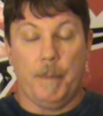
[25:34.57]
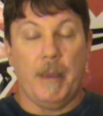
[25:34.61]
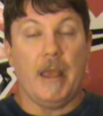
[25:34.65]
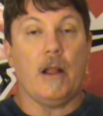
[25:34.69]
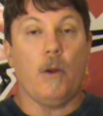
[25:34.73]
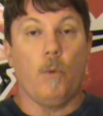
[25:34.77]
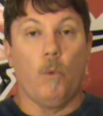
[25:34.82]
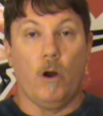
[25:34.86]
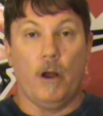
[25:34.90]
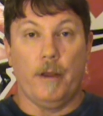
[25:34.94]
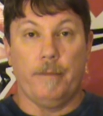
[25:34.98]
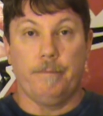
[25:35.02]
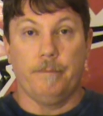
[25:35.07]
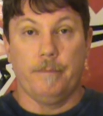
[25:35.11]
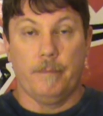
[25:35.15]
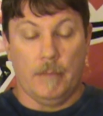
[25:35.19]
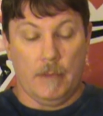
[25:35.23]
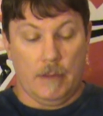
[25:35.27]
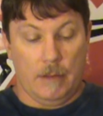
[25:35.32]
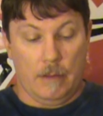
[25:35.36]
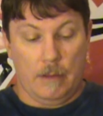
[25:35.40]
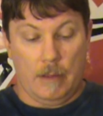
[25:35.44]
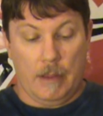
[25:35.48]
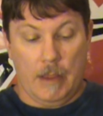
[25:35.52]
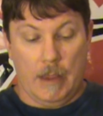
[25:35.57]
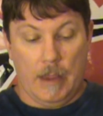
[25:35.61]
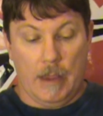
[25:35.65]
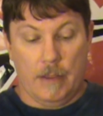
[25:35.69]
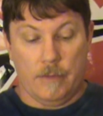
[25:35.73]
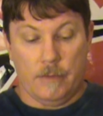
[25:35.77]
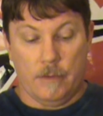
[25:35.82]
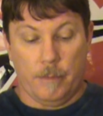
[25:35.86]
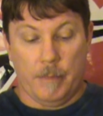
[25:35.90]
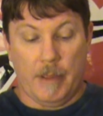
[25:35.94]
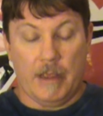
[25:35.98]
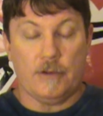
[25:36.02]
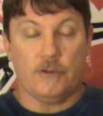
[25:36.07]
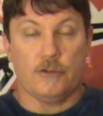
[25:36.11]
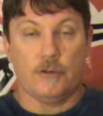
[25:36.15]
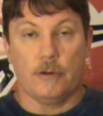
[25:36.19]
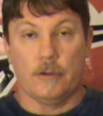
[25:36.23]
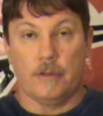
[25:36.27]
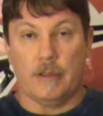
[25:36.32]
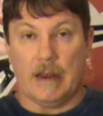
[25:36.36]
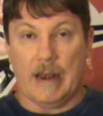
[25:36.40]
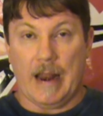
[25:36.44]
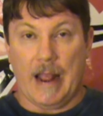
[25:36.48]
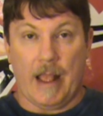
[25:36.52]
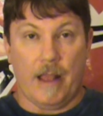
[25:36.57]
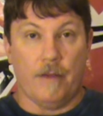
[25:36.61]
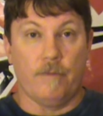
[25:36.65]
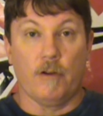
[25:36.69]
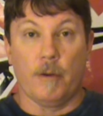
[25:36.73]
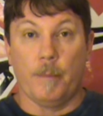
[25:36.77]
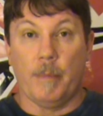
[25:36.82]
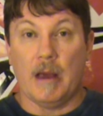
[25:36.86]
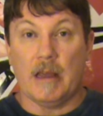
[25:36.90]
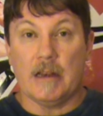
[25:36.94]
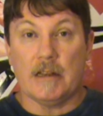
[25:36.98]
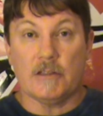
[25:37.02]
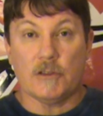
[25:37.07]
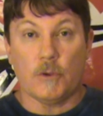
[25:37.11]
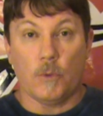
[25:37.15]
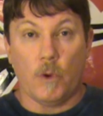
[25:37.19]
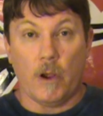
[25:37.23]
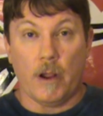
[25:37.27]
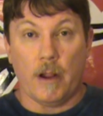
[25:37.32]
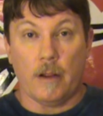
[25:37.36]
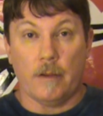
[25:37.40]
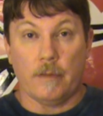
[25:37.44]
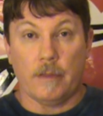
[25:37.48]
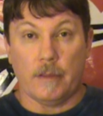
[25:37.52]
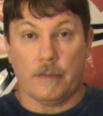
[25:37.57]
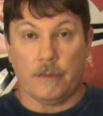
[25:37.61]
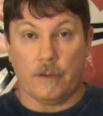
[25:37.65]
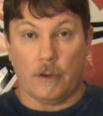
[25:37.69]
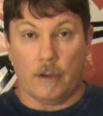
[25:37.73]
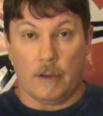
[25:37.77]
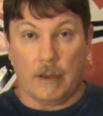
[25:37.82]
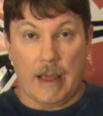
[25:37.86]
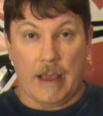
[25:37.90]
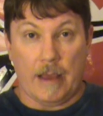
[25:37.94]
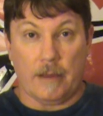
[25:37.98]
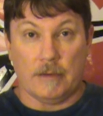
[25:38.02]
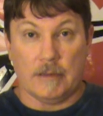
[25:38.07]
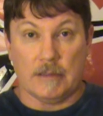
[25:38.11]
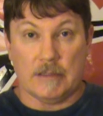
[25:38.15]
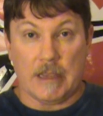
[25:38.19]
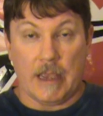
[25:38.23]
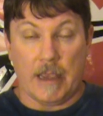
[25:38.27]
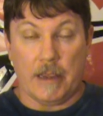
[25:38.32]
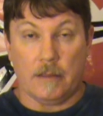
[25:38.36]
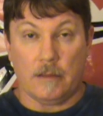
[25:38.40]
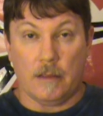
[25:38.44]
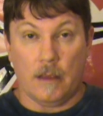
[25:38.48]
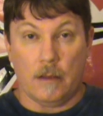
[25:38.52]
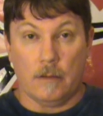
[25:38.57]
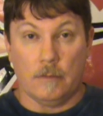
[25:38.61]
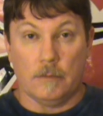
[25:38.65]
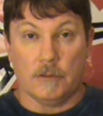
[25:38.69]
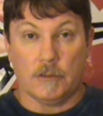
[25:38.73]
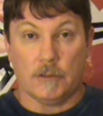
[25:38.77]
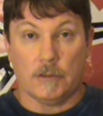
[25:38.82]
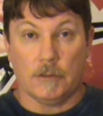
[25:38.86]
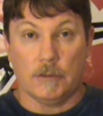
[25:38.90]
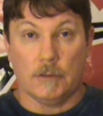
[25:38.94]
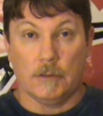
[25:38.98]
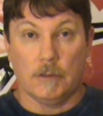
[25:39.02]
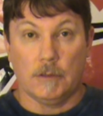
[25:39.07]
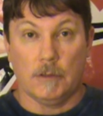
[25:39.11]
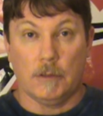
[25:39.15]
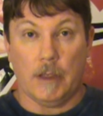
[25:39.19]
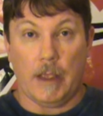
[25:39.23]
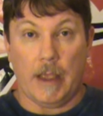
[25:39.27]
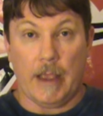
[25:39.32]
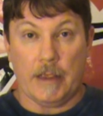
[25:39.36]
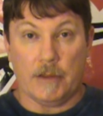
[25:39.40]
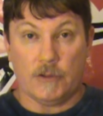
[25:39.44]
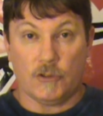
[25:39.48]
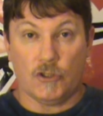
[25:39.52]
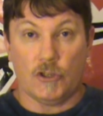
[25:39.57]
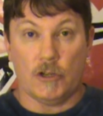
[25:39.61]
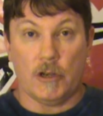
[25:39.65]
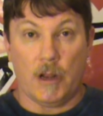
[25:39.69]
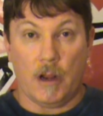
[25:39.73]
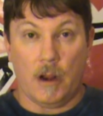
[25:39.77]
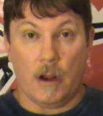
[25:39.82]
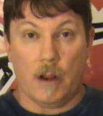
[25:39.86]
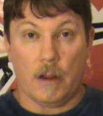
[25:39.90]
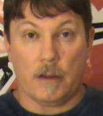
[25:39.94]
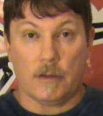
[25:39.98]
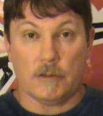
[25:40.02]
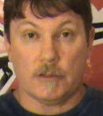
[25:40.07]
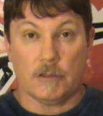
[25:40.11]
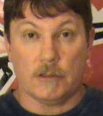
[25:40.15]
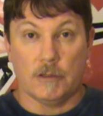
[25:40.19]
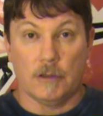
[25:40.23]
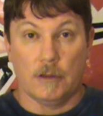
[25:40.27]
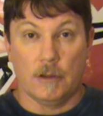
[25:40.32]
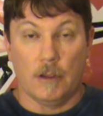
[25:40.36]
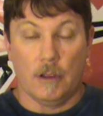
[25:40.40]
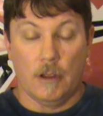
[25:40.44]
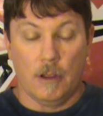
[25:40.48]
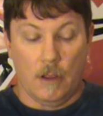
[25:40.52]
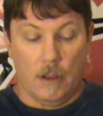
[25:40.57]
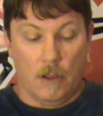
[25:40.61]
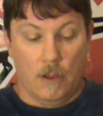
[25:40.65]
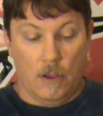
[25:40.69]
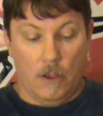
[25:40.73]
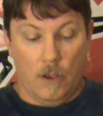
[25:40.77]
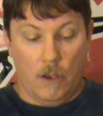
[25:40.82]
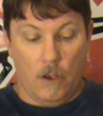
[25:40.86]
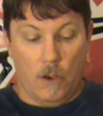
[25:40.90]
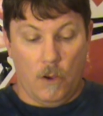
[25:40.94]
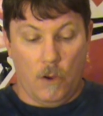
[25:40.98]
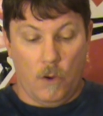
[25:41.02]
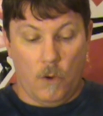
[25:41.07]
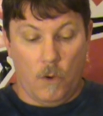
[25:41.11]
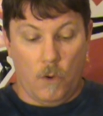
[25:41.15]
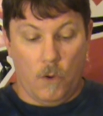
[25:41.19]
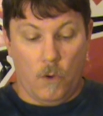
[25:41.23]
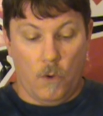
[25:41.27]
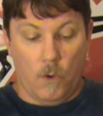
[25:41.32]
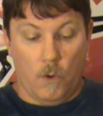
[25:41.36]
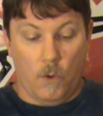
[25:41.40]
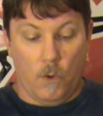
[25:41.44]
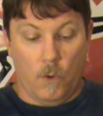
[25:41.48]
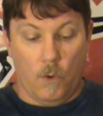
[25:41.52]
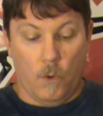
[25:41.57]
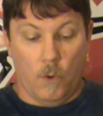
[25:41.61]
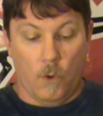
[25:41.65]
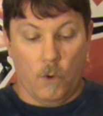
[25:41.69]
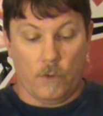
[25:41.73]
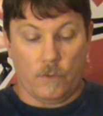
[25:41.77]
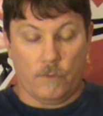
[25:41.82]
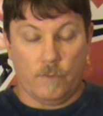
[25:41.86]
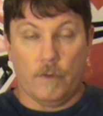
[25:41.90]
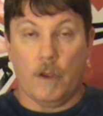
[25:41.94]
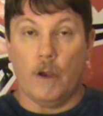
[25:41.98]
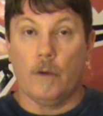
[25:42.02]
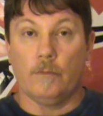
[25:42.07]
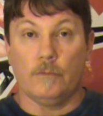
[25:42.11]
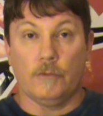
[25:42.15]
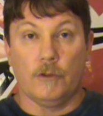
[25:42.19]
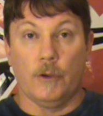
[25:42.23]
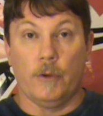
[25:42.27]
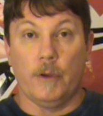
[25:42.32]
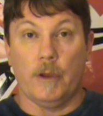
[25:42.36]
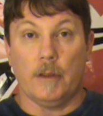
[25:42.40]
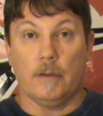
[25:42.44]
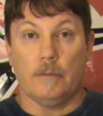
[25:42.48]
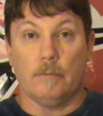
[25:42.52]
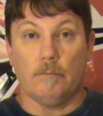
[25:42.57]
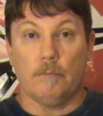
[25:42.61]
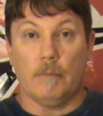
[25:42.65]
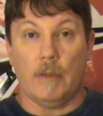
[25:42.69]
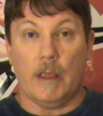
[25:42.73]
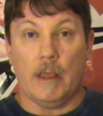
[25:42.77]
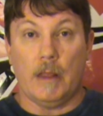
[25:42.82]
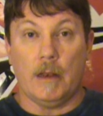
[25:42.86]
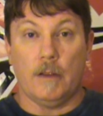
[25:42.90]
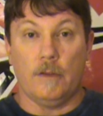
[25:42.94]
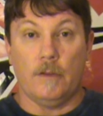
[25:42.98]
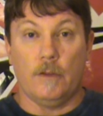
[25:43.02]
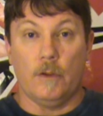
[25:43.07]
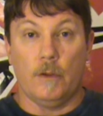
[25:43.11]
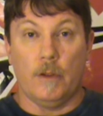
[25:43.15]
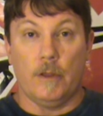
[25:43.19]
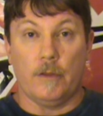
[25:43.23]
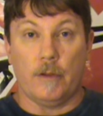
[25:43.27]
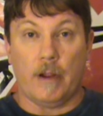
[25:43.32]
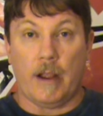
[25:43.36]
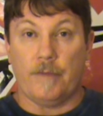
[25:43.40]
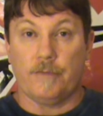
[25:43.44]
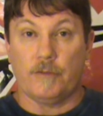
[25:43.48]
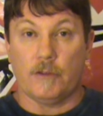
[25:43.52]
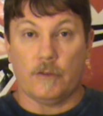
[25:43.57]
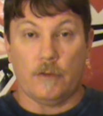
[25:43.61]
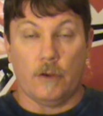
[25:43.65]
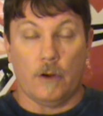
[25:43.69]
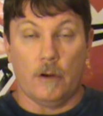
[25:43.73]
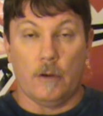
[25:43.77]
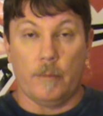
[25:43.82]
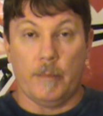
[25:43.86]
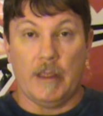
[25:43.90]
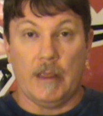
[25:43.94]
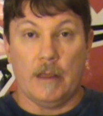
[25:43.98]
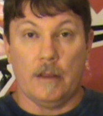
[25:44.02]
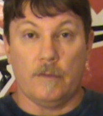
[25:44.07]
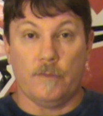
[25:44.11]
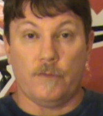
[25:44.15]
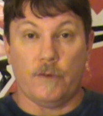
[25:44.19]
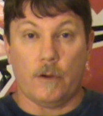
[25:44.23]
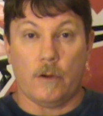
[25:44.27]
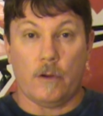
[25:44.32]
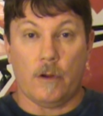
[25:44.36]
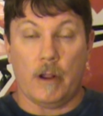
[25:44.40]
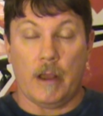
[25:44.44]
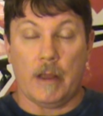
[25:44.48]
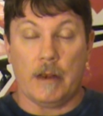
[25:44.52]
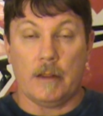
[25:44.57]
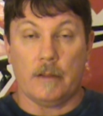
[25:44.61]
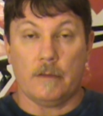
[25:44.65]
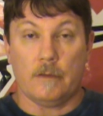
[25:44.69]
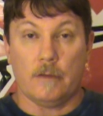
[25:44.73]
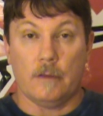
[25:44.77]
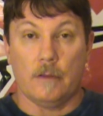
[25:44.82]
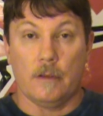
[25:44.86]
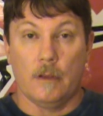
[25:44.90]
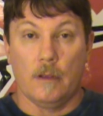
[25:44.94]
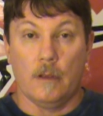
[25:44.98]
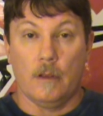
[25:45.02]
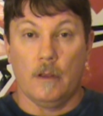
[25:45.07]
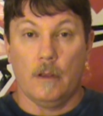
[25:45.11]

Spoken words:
Pick one. Either make sure that everybody's aware that they're allowed to take those as generics, or don't do it, and you either have to turn them in for credit